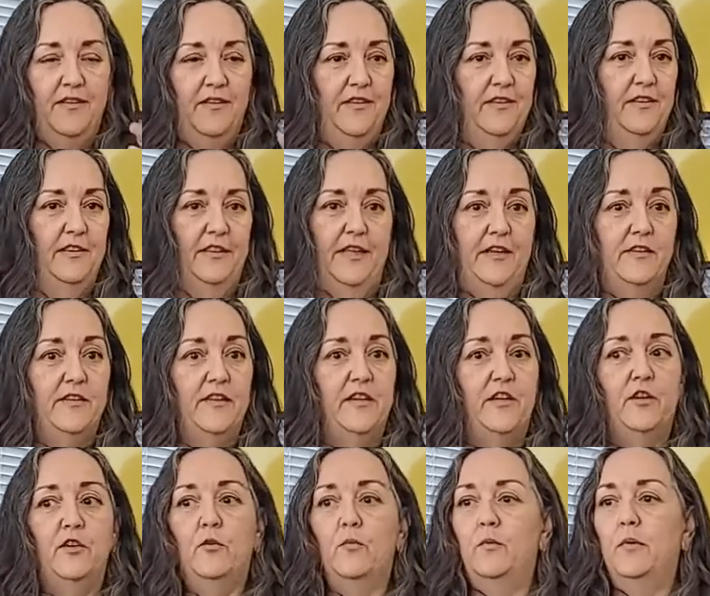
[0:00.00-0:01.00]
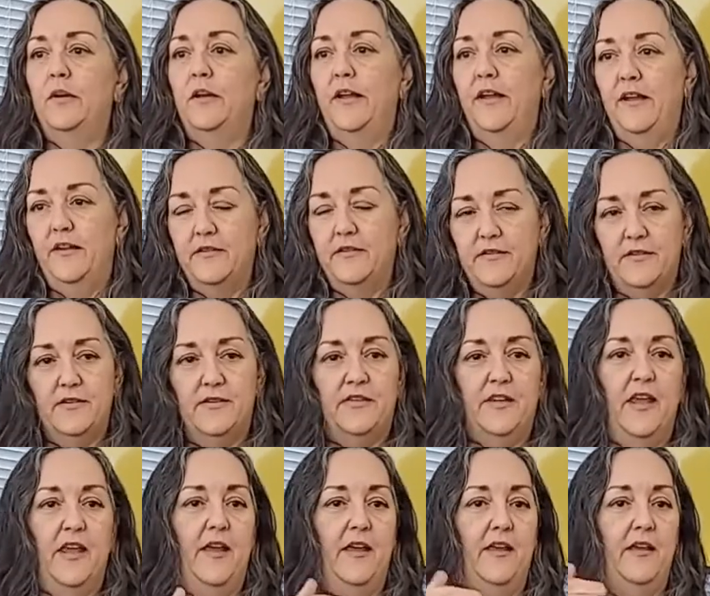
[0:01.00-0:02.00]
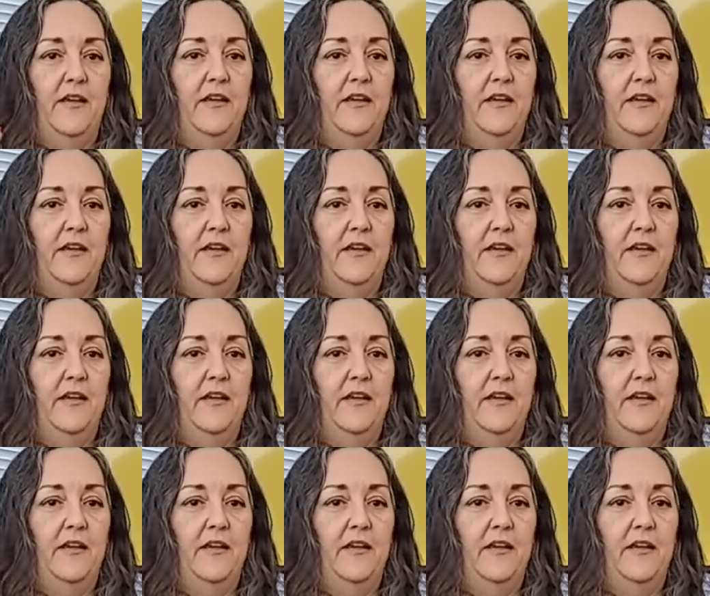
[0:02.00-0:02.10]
Let's hear what it has to say.